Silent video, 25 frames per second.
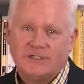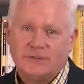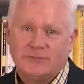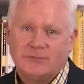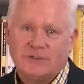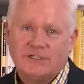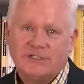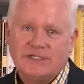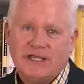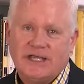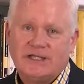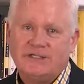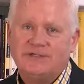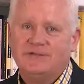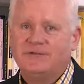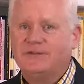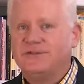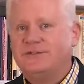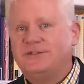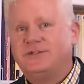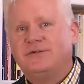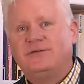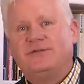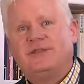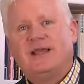that were set at
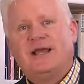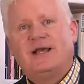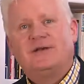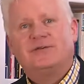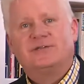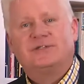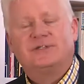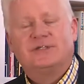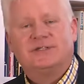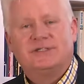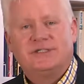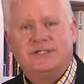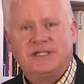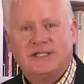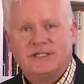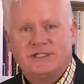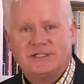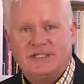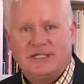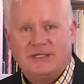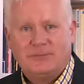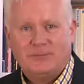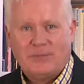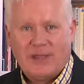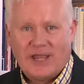the
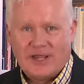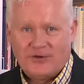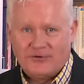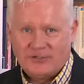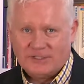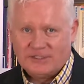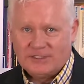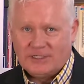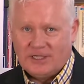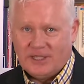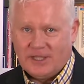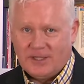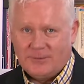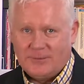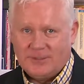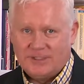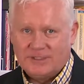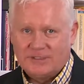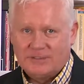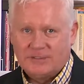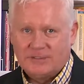2016 Paris Climate